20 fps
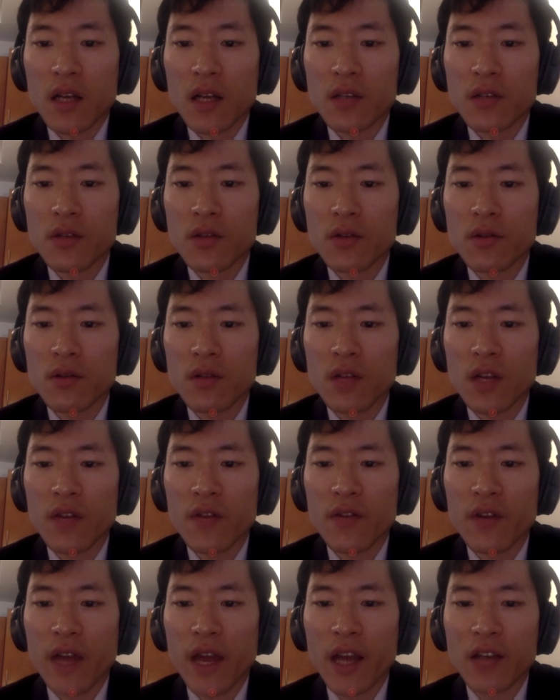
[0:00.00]
class 2
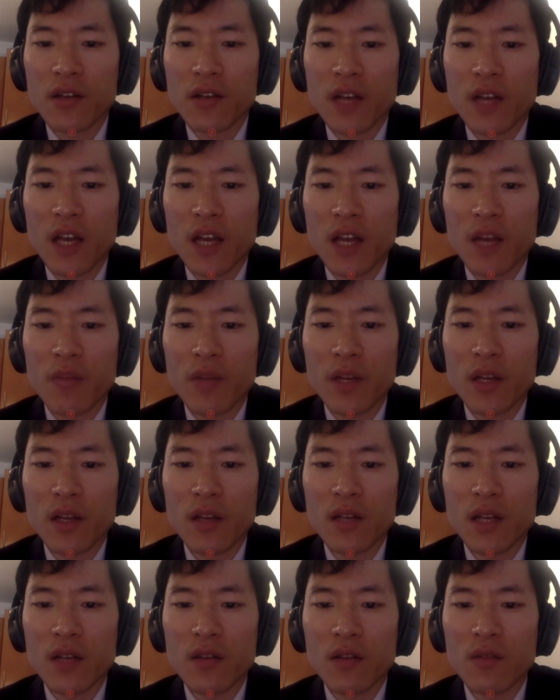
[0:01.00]
lever action
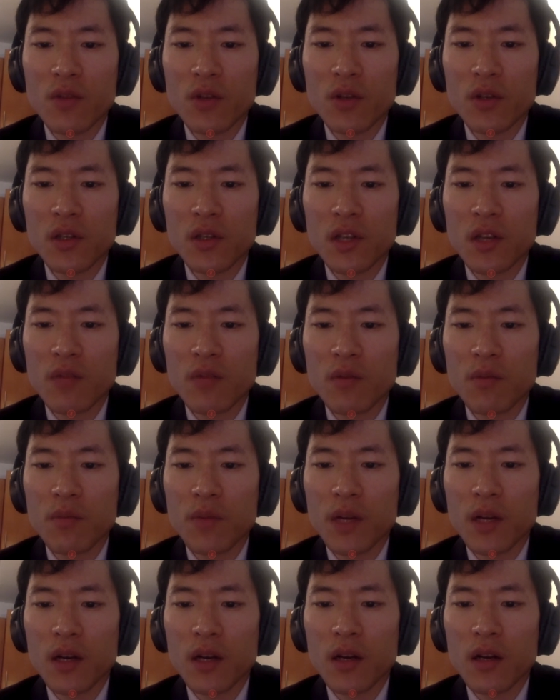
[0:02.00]
happening, not the most stable,
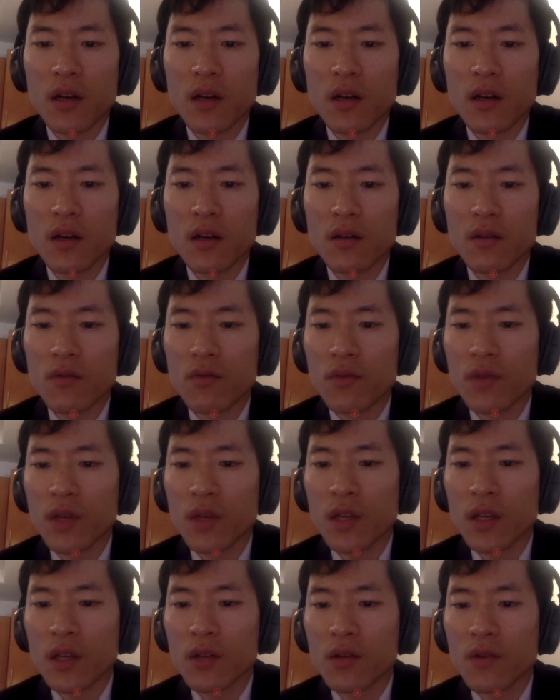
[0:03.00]
but
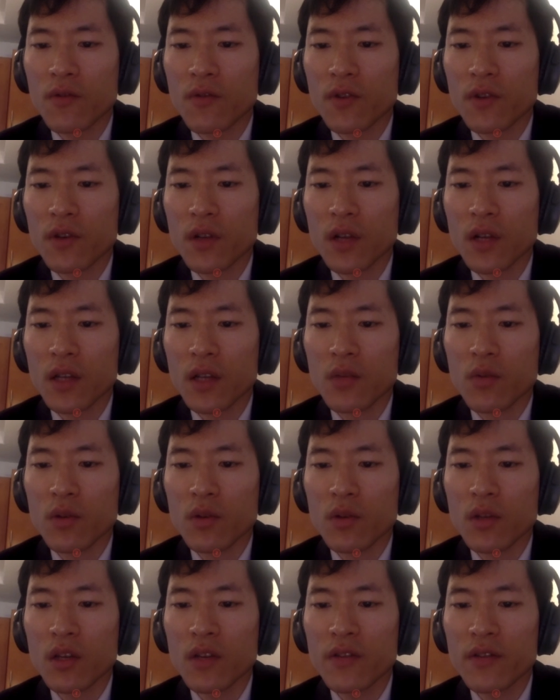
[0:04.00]
we need to avoid class
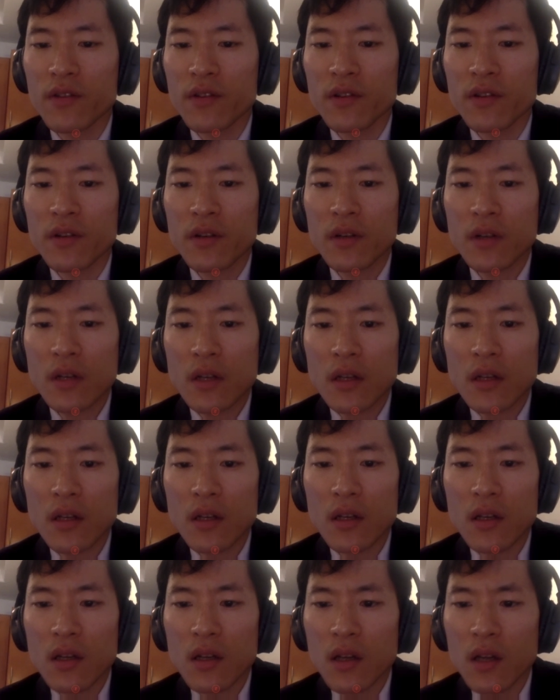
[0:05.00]
1 lever.
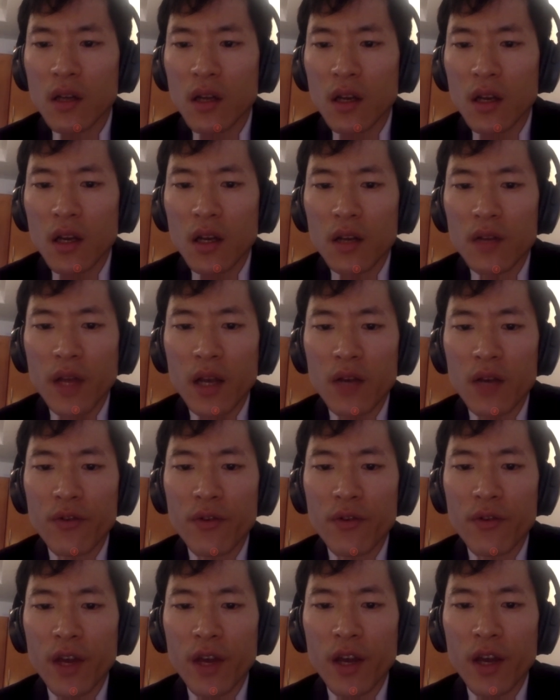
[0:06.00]

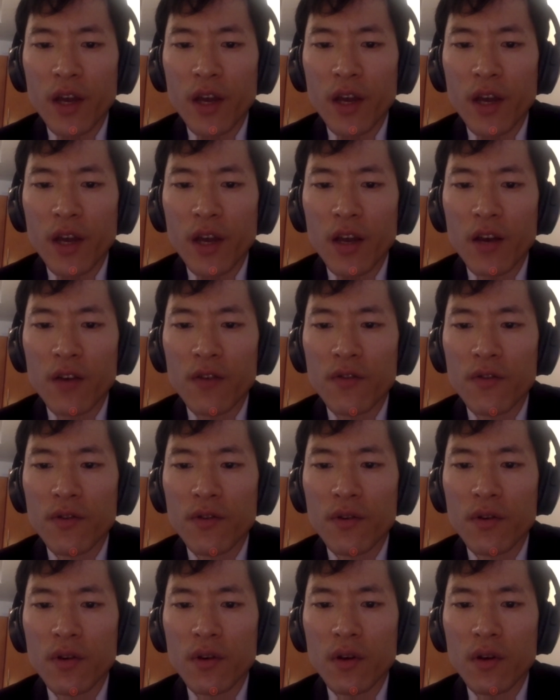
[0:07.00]
Now, if you have